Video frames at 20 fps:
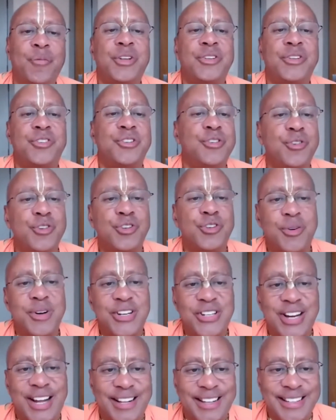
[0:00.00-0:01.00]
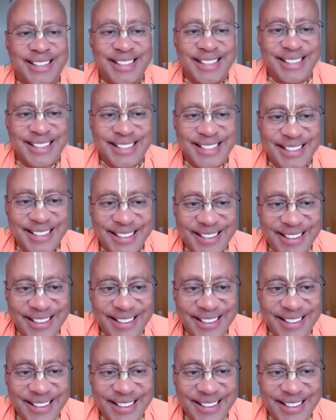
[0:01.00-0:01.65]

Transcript: to use your intelligence,